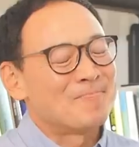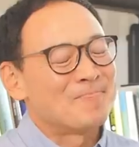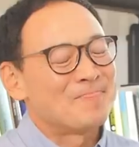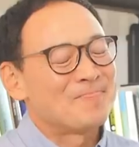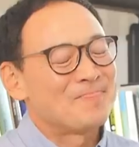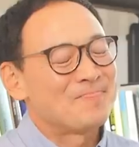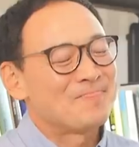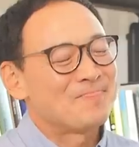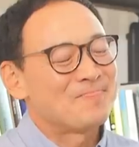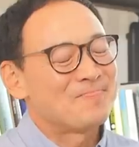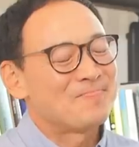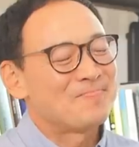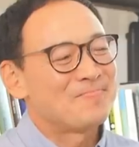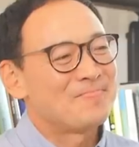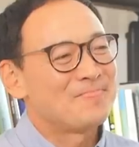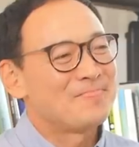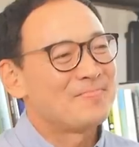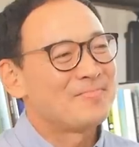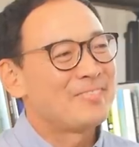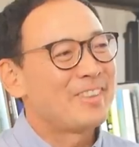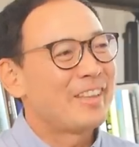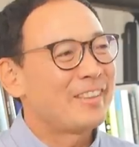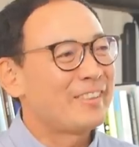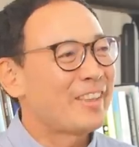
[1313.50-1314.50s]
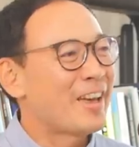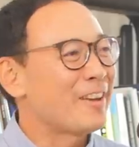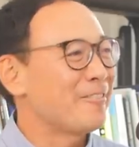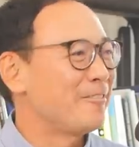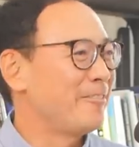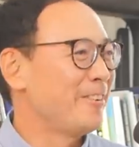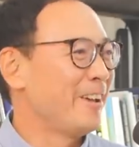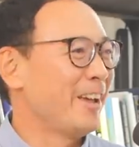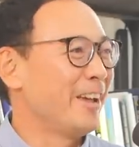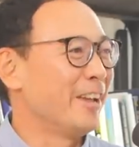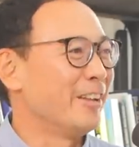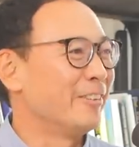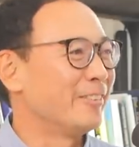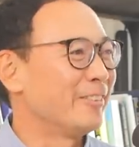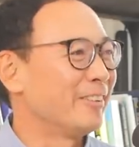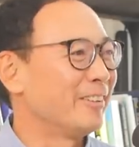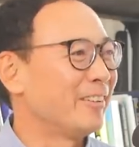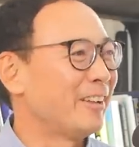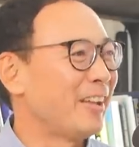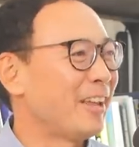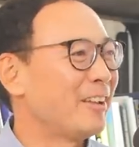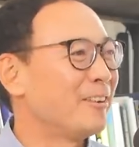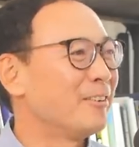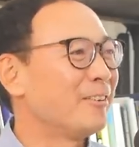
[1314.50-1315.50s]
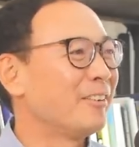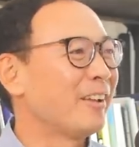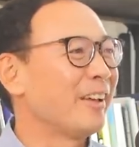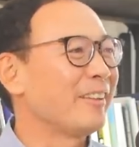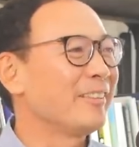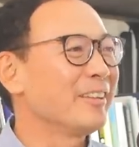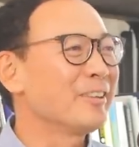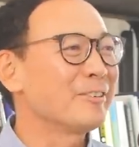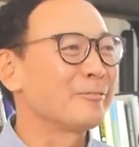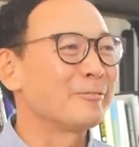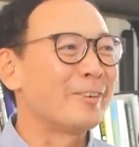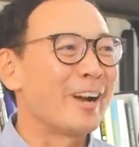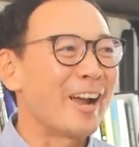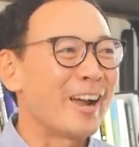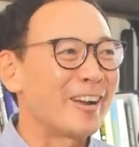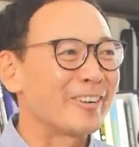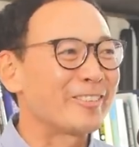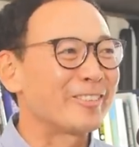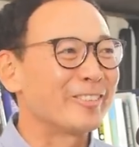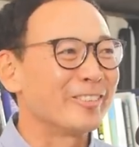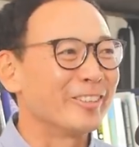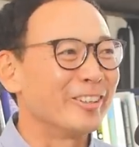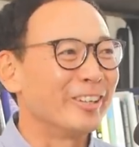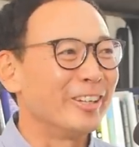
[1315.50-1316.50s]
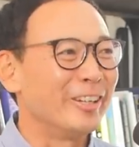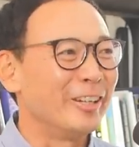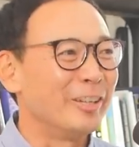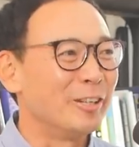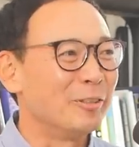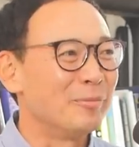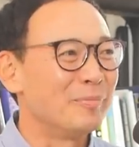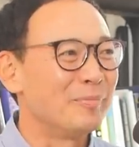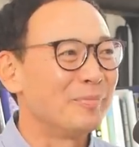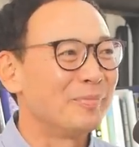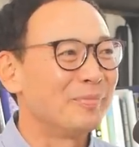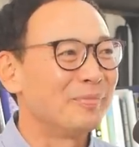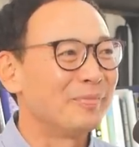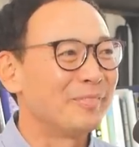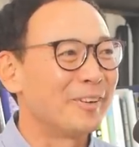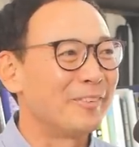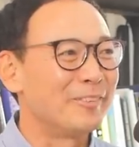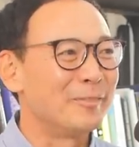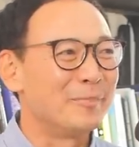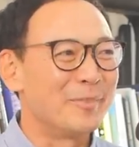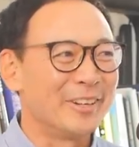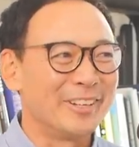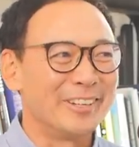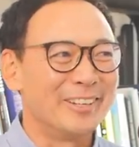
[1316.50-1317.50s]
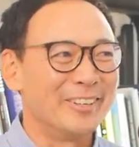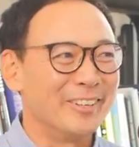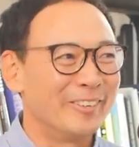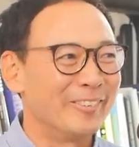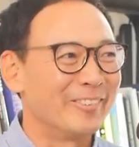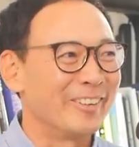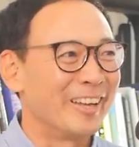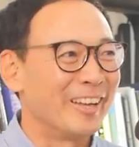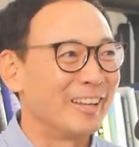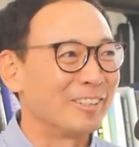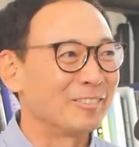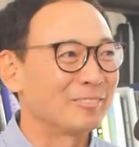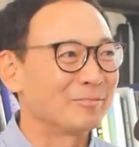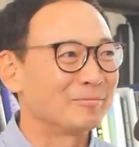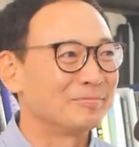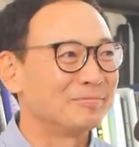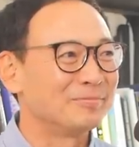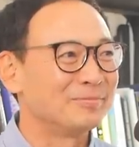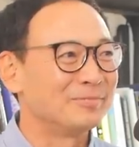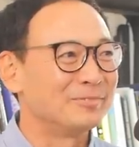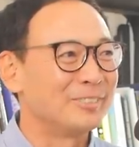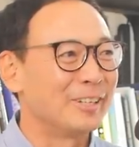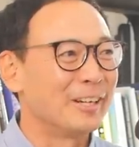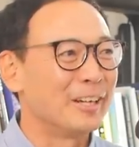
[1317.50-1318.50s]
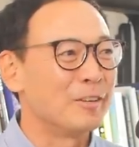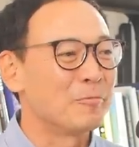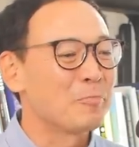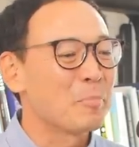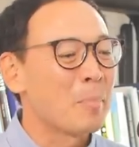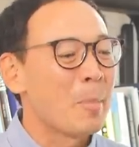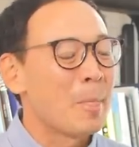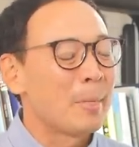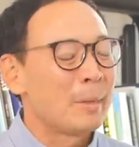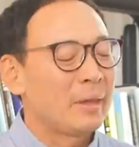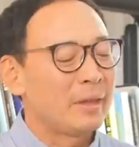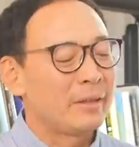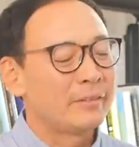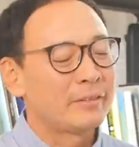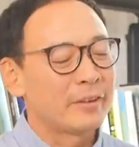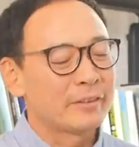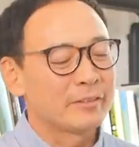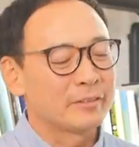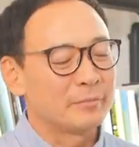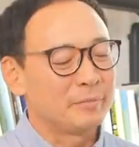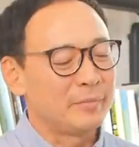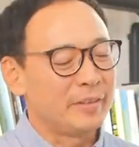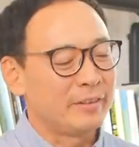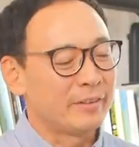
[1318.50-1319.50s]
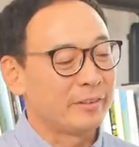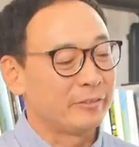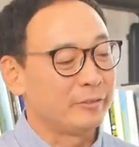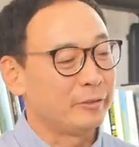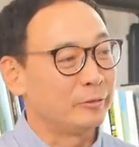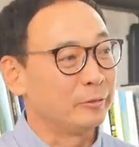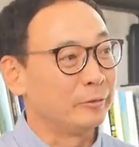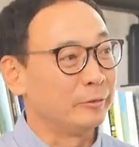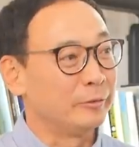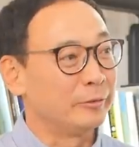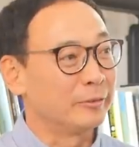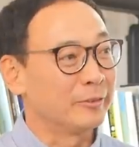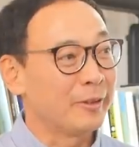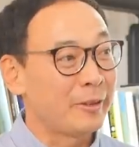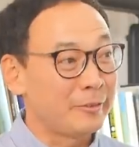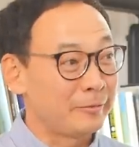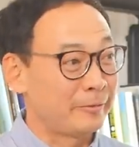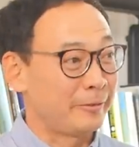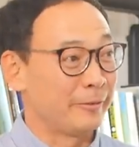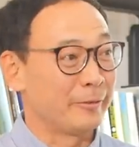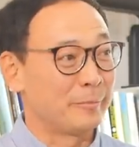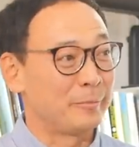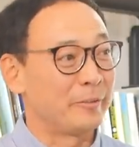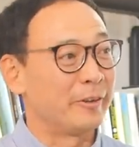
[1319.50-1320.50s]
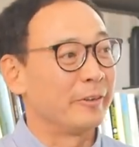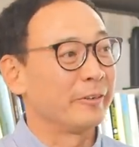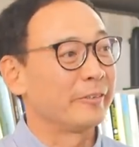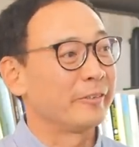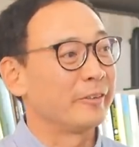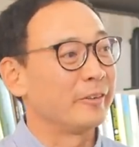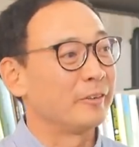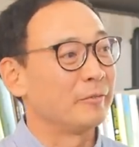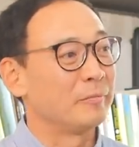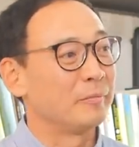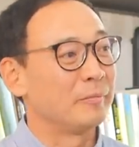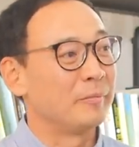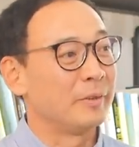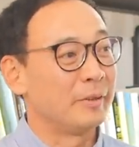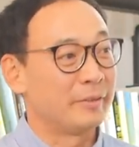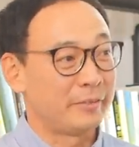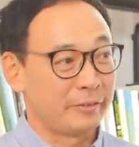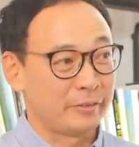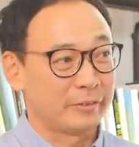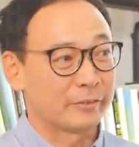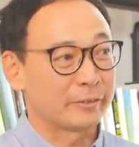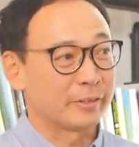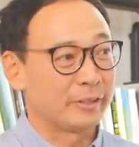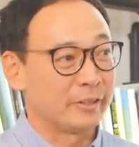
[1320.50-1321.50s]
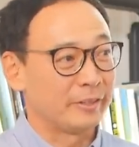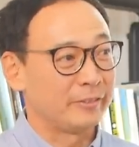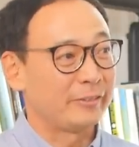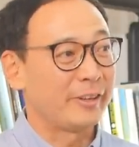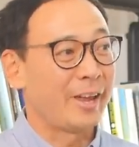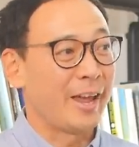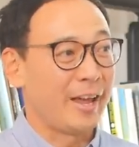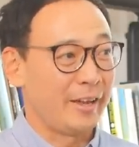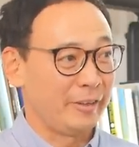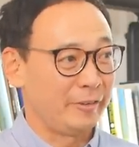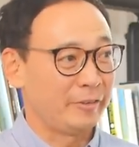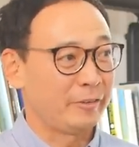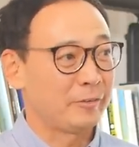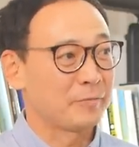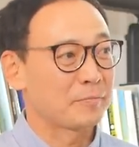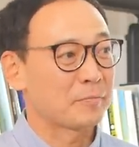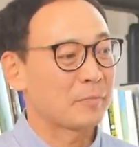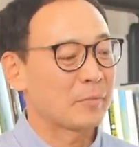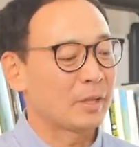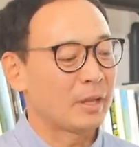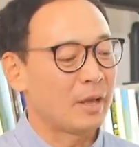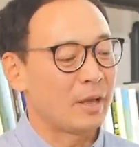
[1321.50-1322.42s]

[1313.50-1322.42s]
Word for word: Um, that phase, and and I think rationally everybody knows that, right? It doesn't mean that you lose love for the person; it's just going to change.